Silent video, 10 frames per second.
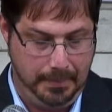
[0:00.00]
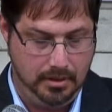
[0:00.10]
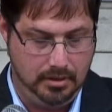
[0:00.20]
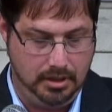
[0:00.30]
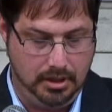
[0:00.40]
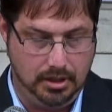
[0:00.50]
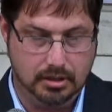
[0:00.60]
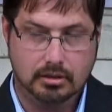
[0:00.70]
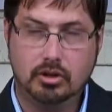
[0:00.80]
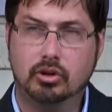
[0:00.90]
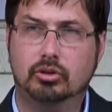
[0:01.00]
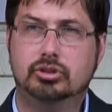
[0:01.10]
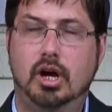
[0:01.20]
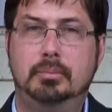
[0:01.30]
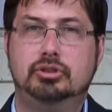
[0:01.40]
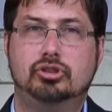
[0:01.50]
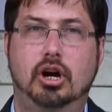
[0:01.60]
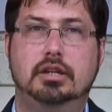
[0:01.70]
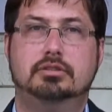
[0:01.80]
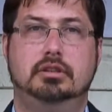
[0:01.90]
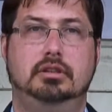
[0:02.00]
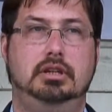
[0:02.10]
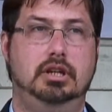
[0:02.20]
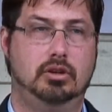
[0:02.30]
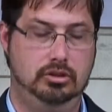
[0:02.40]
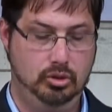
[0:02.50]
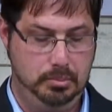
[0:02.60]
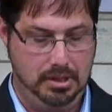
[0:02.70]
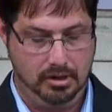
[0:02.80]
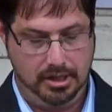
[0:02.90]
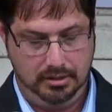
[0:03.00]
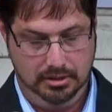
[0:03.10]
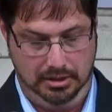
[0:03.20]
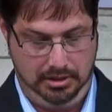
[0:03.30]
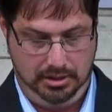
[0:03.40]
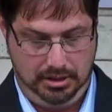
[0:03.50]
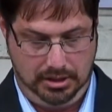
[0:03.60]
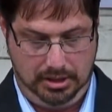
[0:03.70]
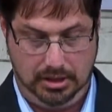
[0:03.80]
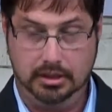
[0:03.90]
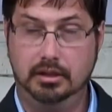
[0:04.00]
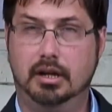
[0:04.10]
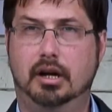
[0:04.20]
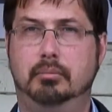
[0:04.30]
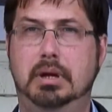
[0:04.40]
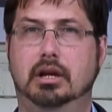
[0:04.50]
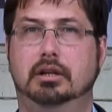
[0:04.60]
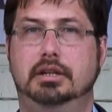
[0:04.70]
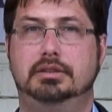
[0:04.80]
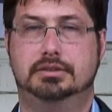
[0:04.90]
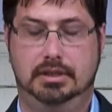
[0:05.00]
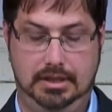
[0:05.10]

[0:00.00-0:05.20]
Colonel Thomas Johnson here in Newbury, and Bailey's